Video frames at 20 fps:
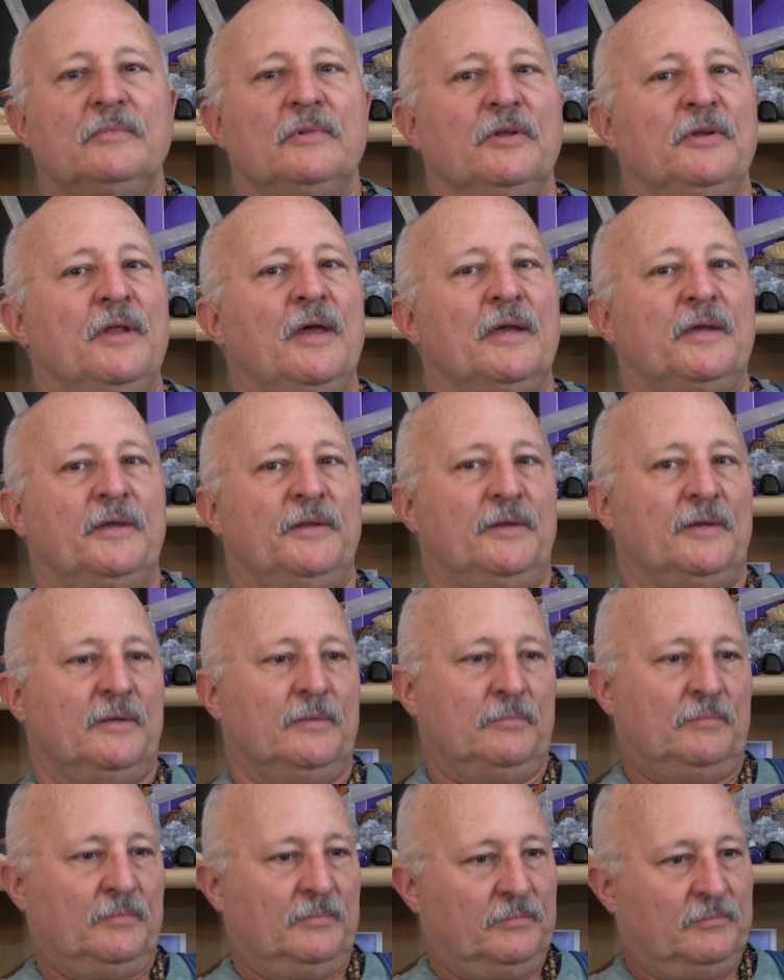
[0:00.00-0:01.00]
They're not going
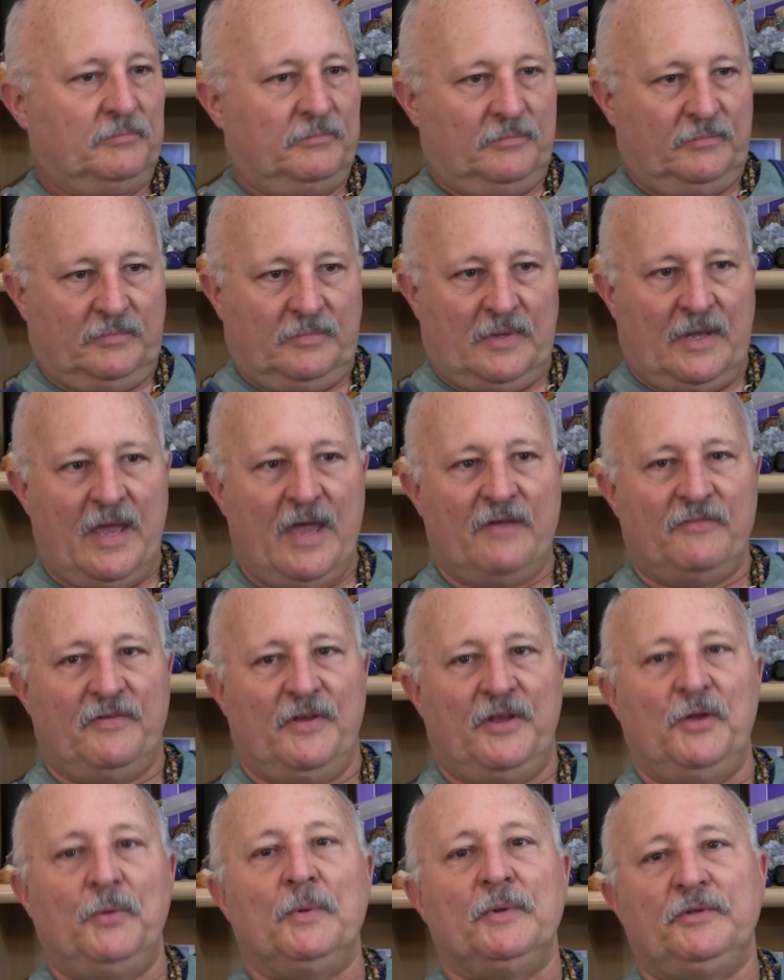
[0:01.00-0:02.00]
to
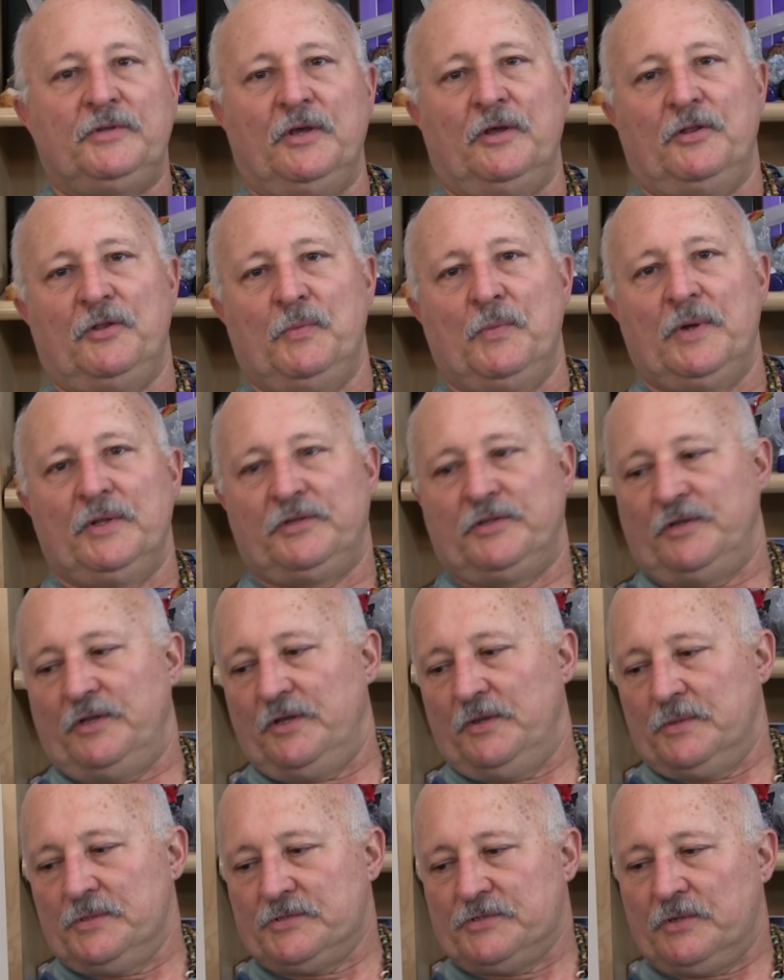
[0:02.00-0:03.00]
have anyone tell them what to
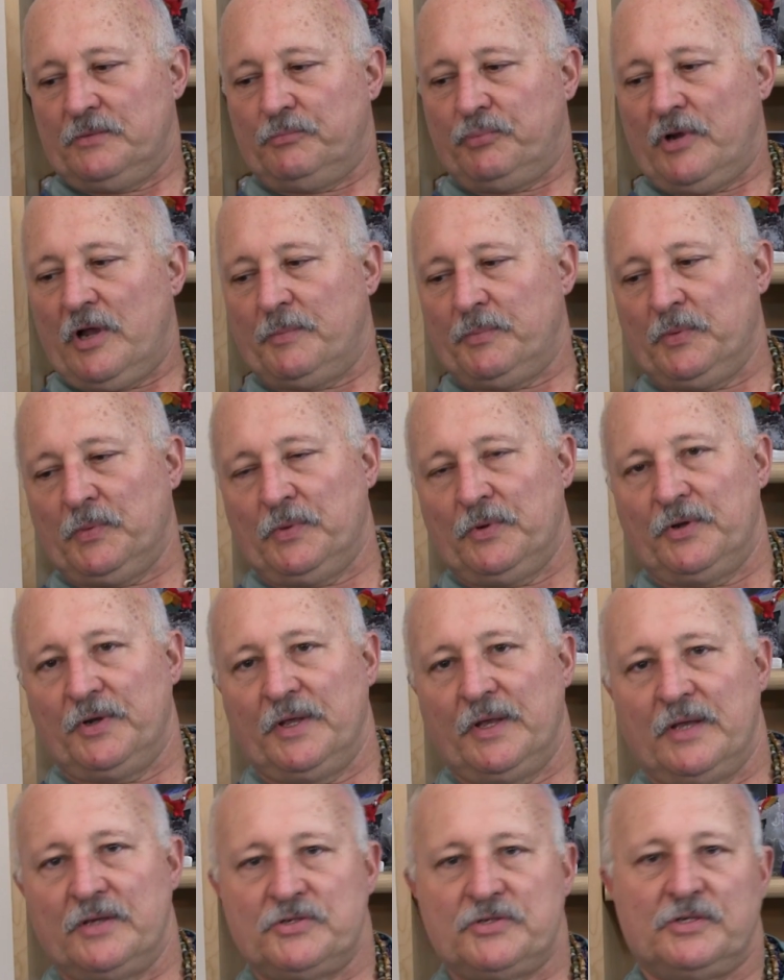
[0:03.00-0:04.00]
do. Is the proper
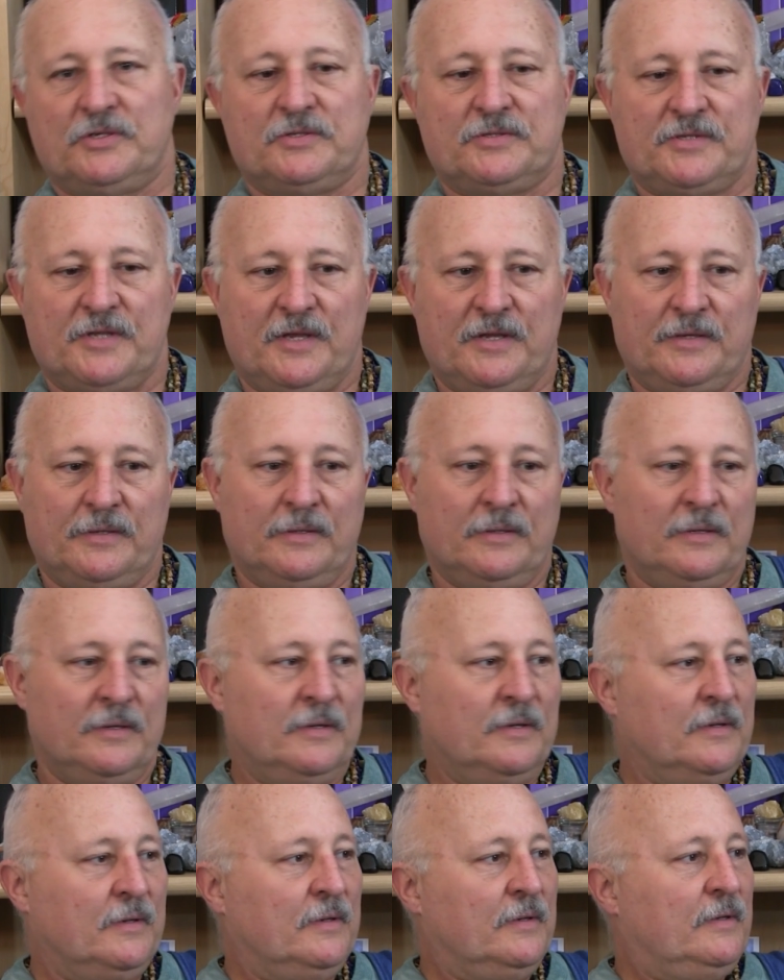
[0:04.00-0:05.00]
wording I should have said.
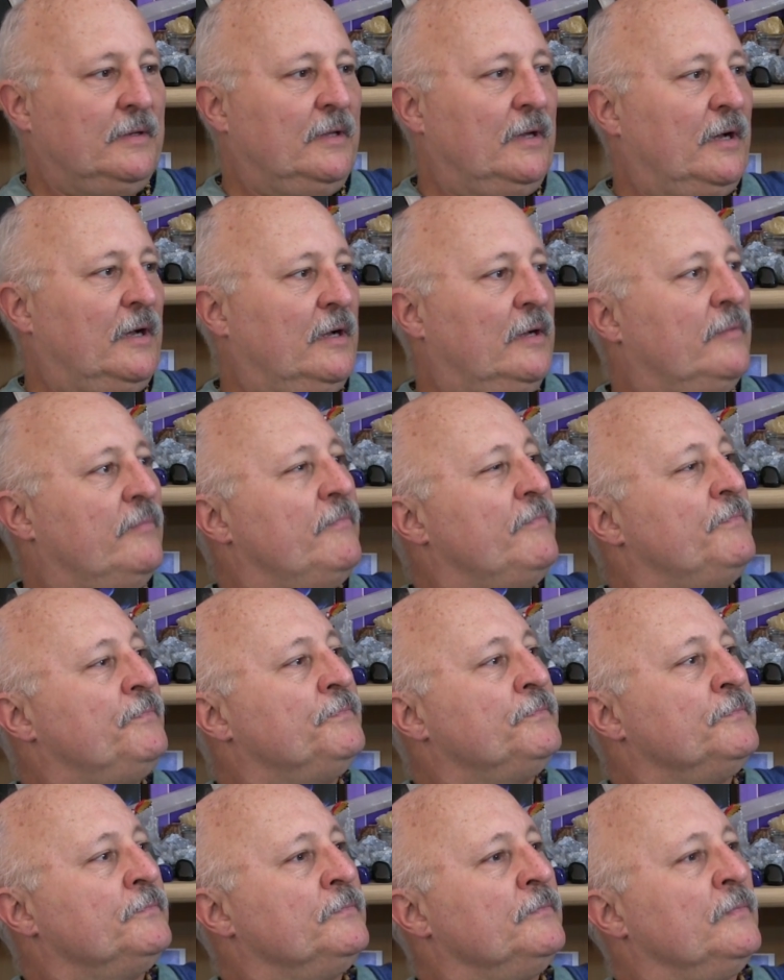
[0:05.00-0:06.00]
Um,
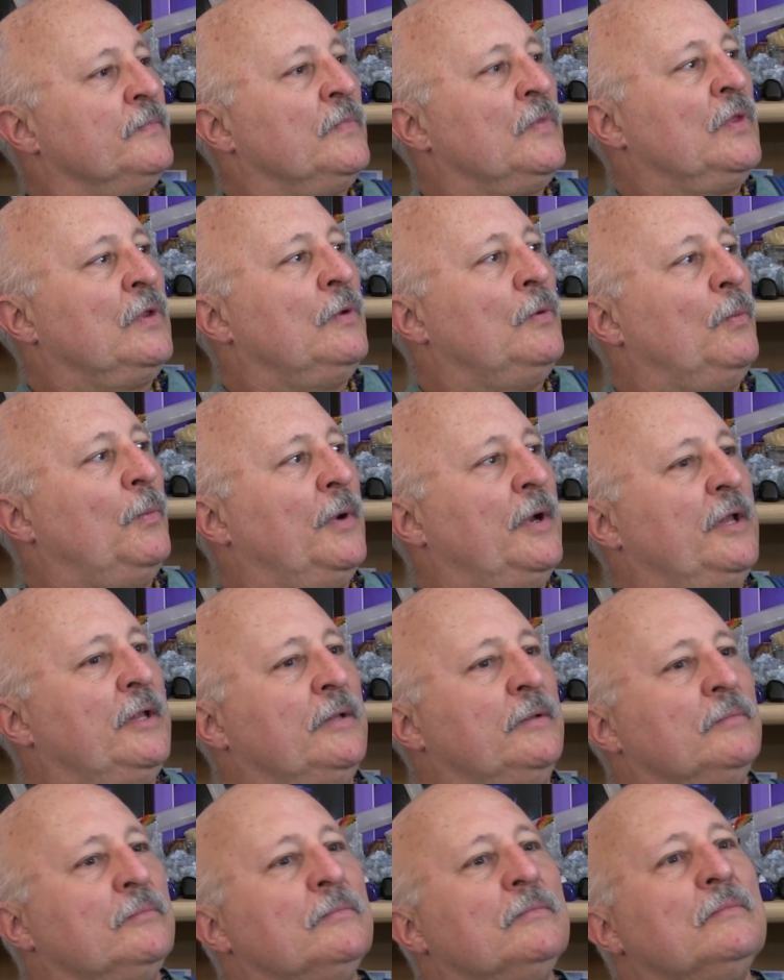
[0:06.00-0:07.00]

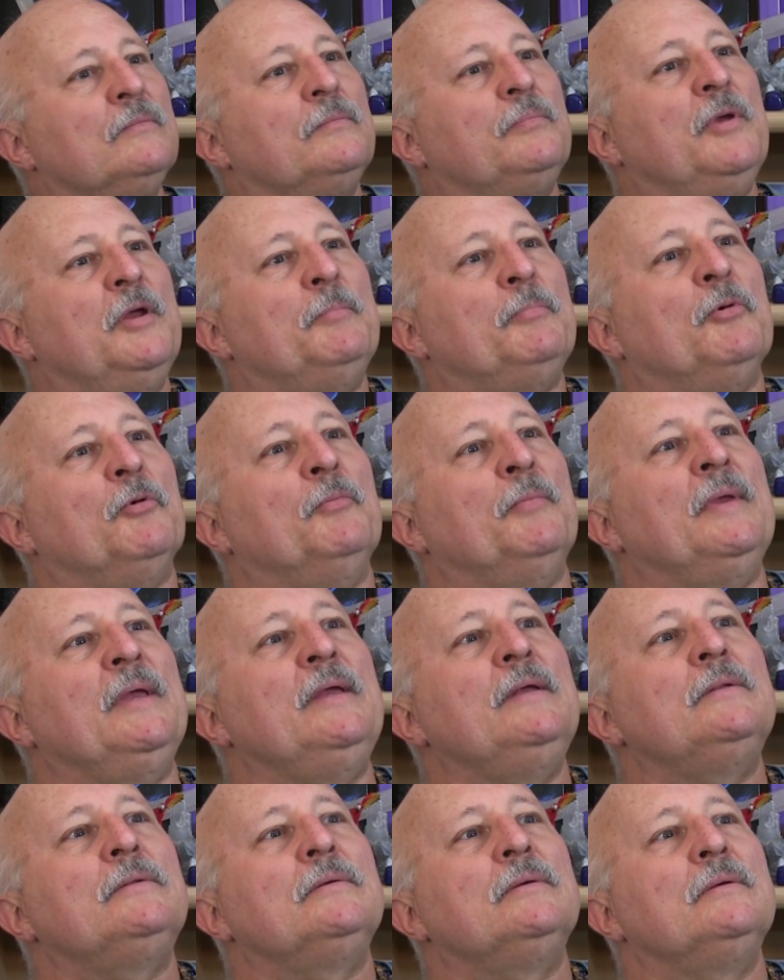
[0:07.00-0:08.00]
when people
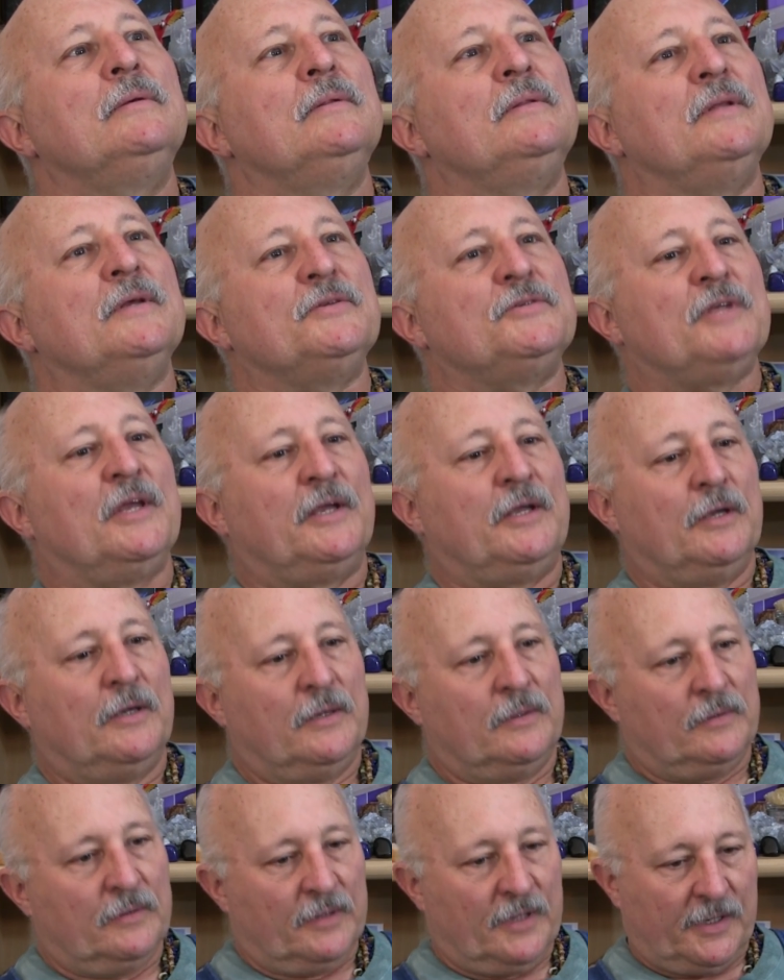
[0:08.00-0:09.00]
meet, there's like
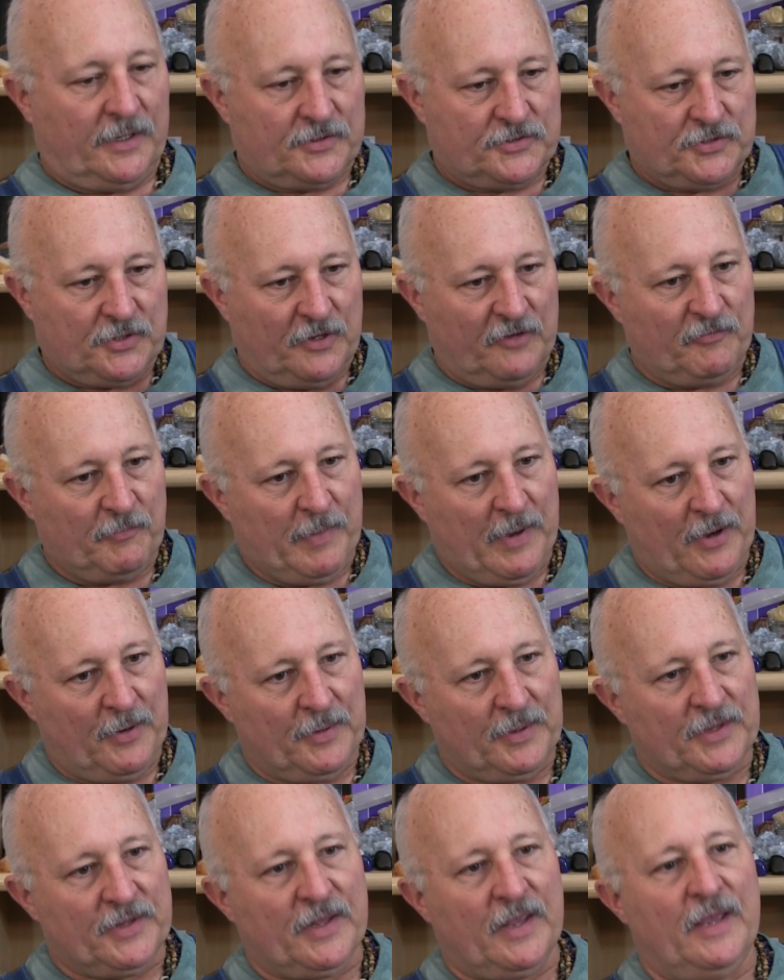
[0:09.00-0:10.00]
a like a soft
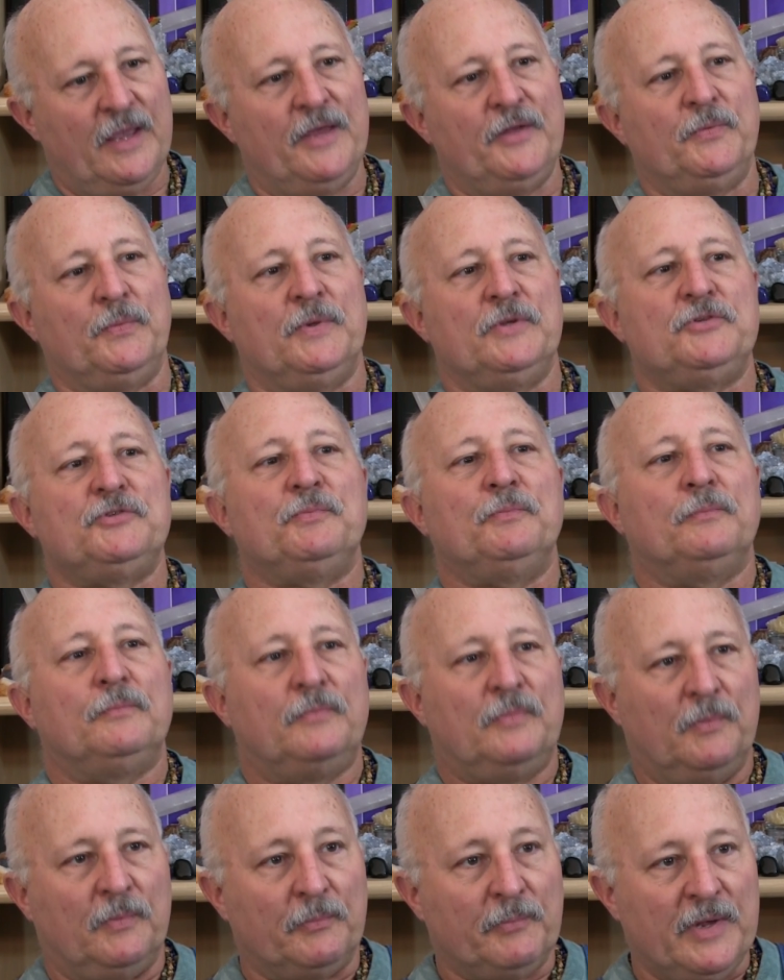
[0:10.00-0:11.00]
bowing of the head, which
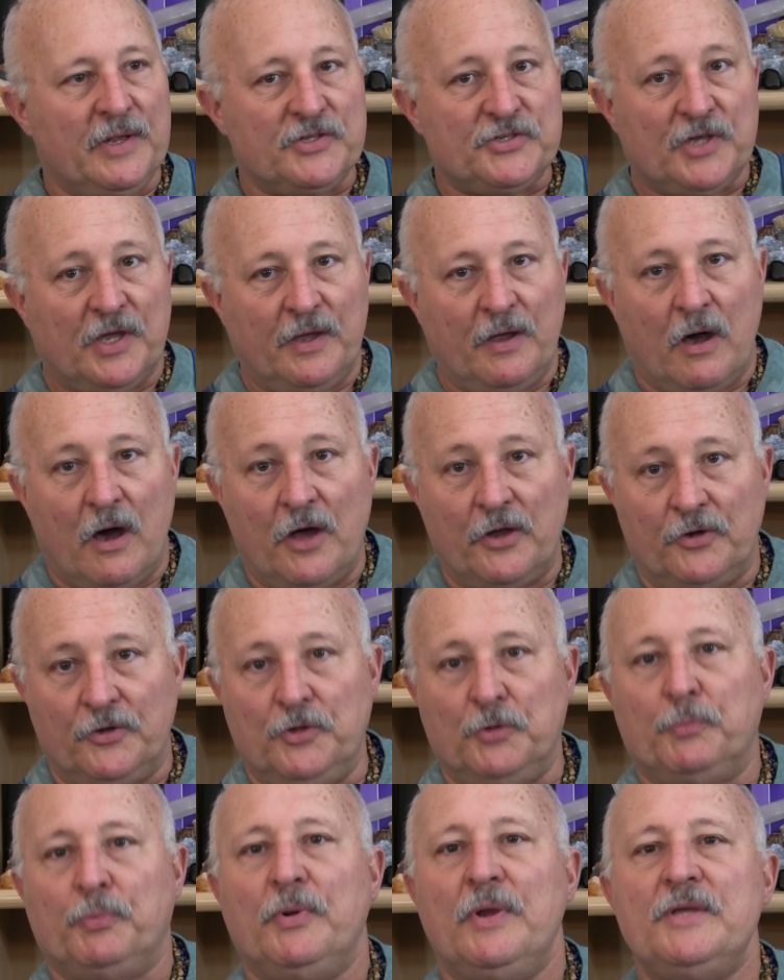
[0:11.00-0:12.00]
means I honor
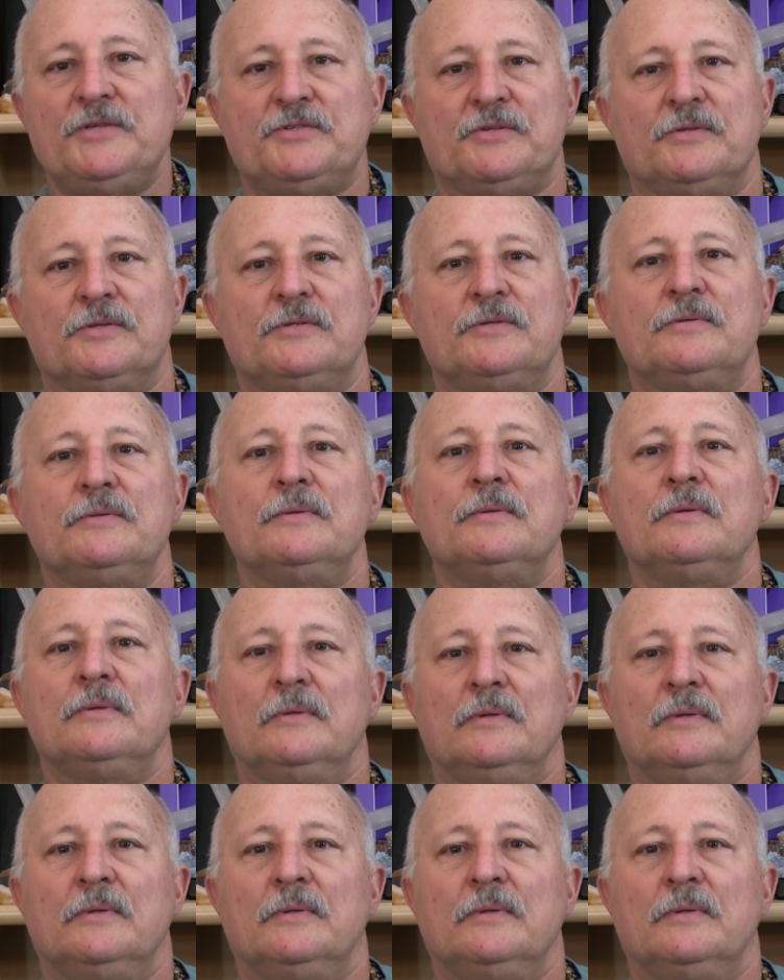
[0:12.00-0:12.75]
your presence.